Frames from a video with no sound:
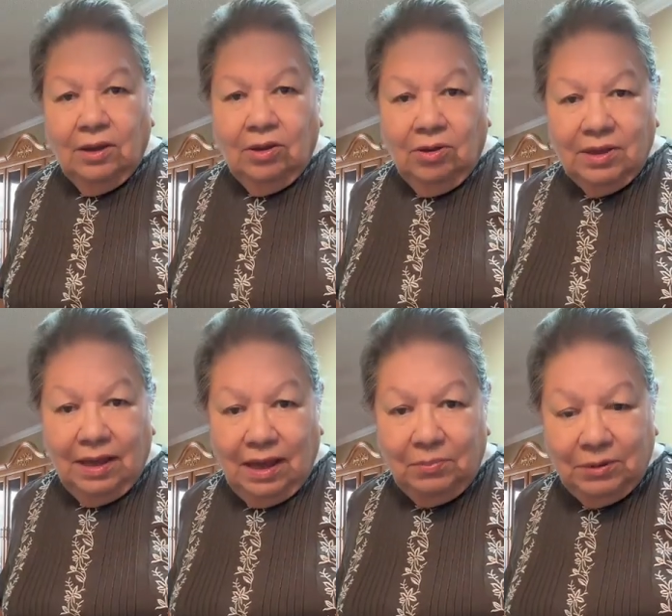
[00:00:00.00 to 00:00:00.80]

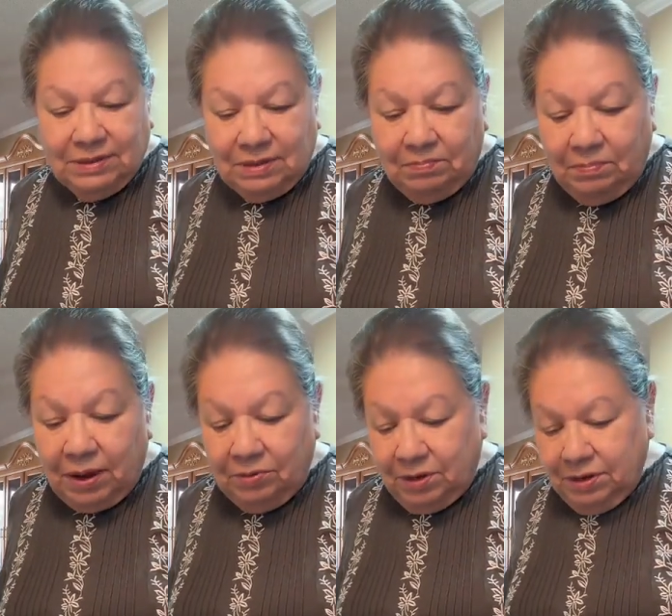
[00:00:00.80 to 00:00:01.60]
Okay, I put some
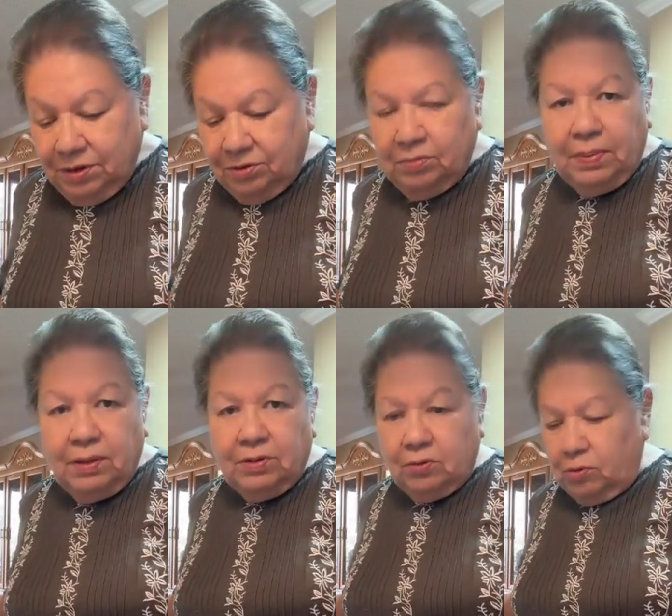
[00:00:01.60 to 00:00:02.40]
butter in here,
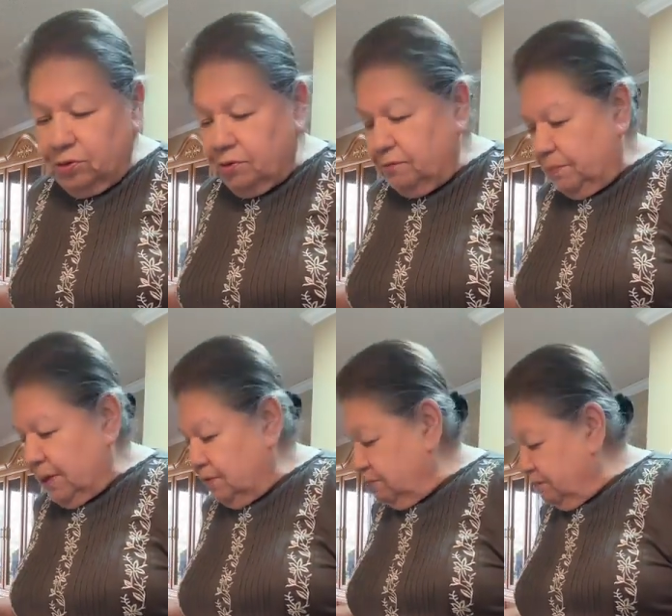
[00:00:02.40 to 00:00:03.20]
about 1/4
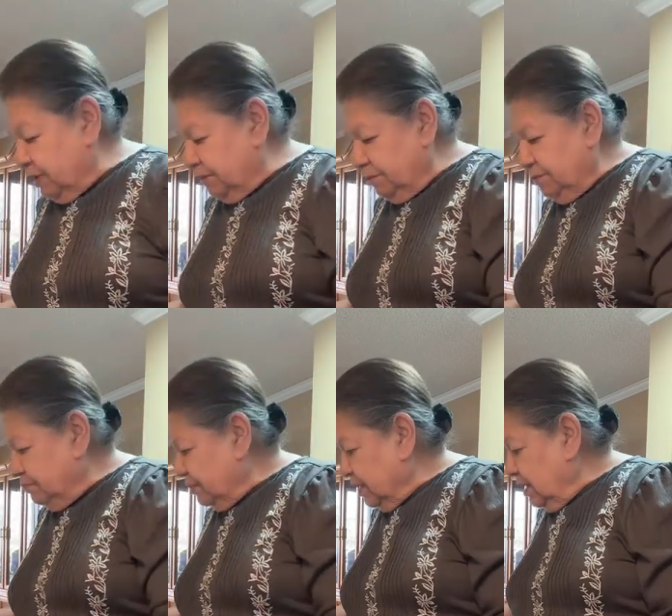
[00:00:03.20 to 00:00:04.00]
pound of butter.
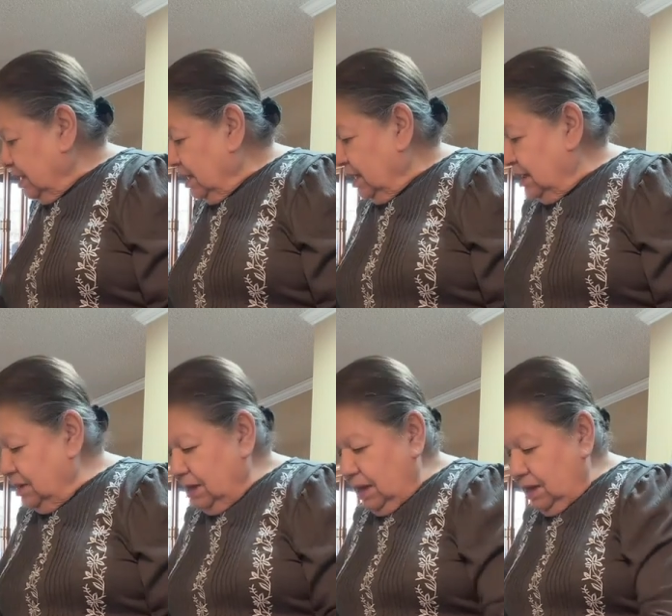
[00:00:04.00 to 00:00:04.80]

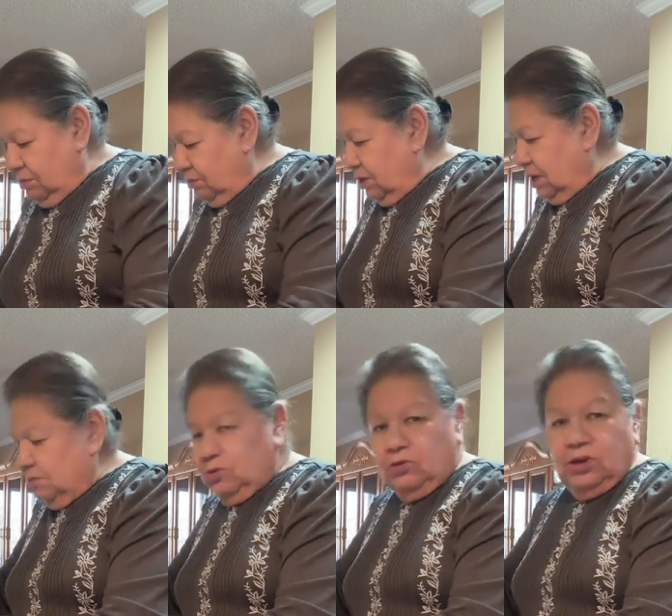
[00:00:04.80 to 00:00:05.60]
And now
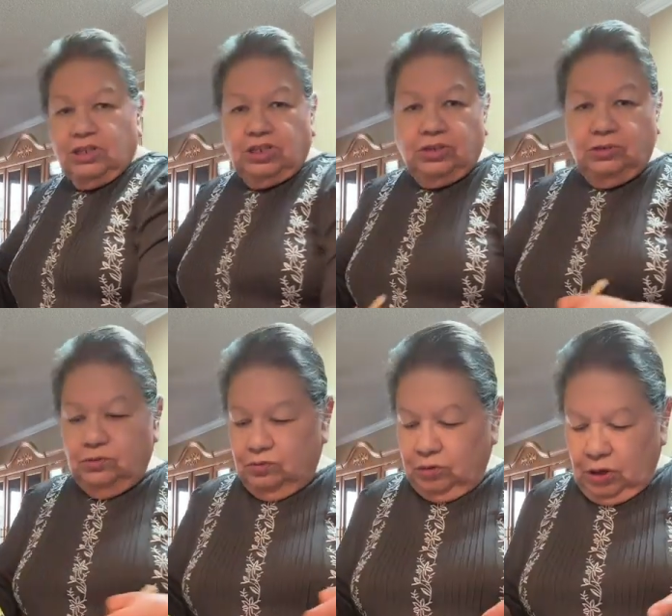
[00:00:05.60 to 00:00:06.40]
I'm going
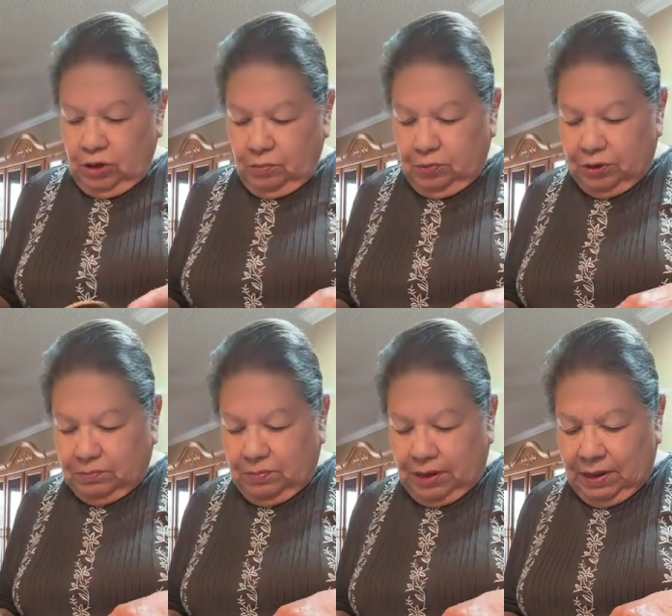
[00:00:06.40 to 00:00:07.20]
to put
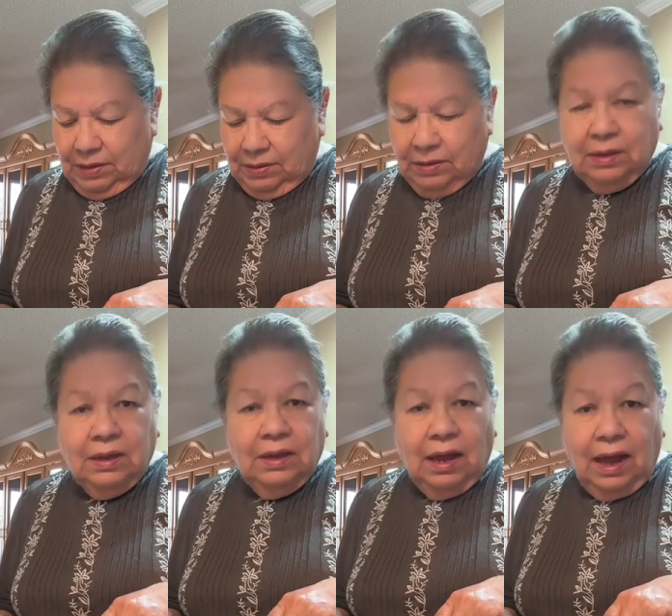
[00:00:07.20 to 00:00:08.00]
my
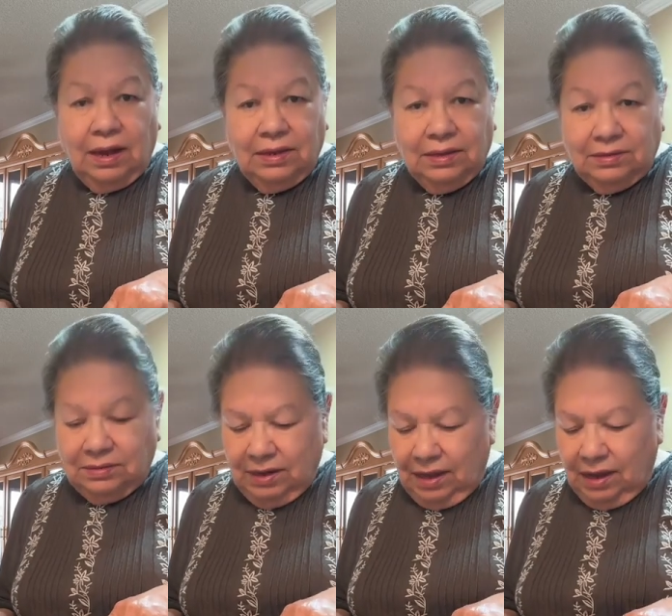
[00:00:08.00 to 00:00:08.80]

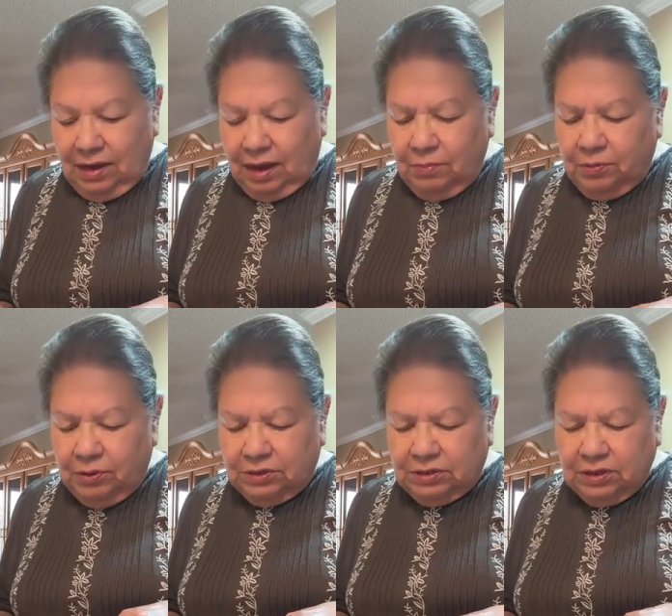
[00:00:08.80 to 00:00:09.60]
onion, and I
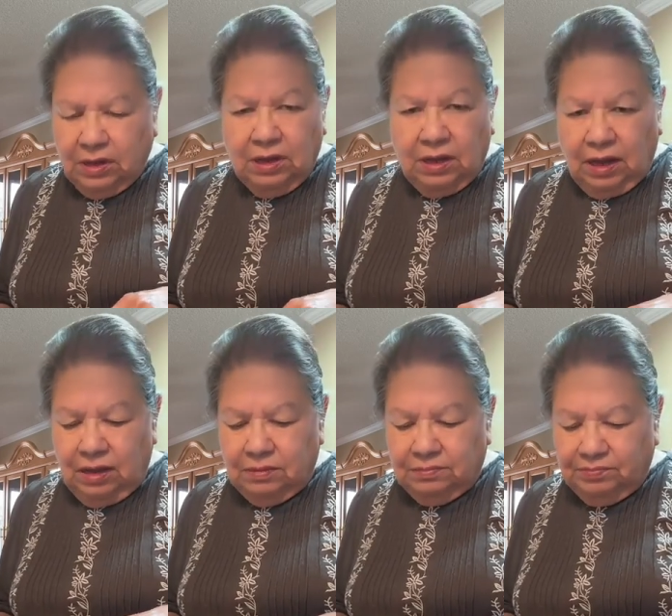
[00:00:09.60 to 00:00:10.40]
put
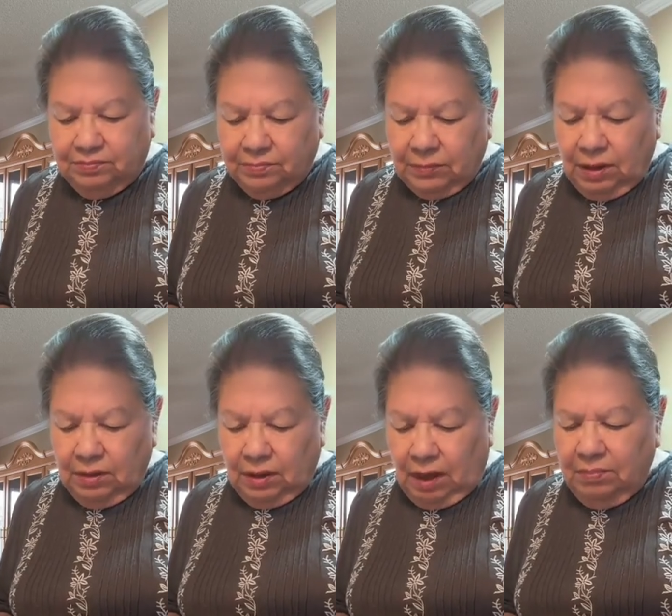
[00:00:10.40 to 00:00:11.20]

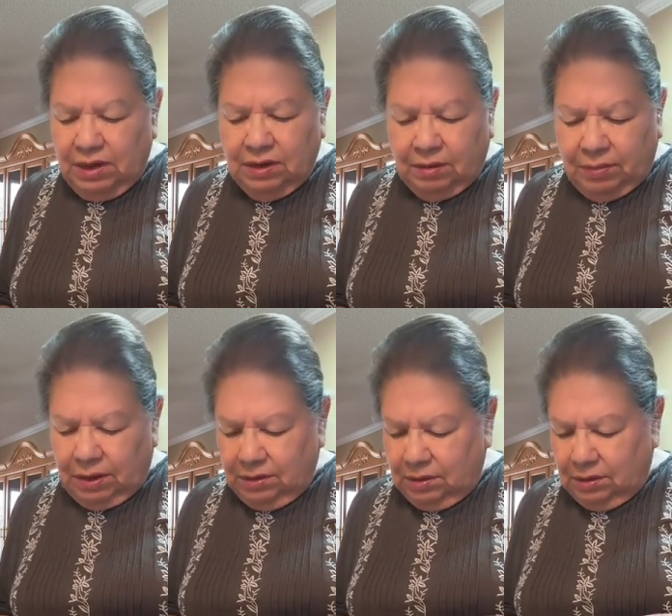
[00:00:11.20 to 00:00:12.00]
a medium
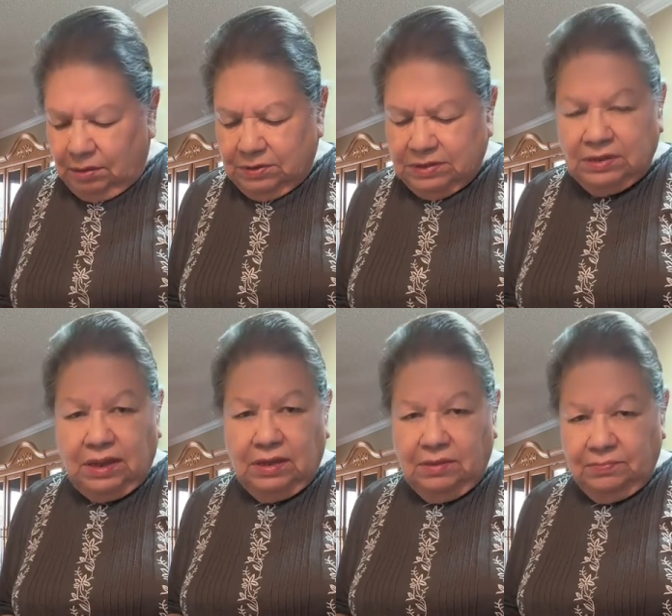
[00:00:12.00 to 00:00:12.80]
onion, I would
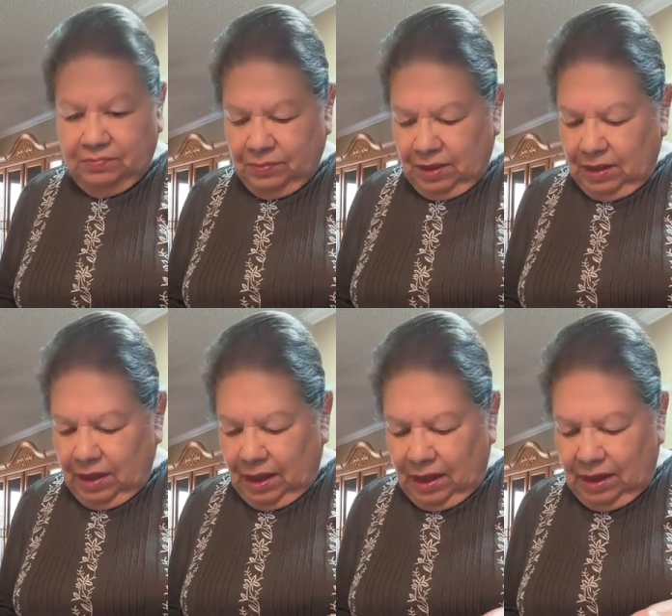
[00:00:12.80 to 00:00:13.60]
say,
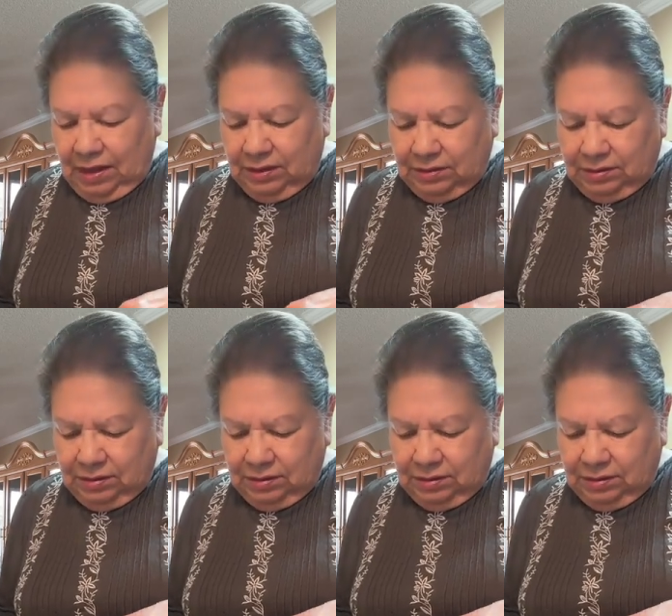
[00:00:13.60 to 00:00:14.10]
and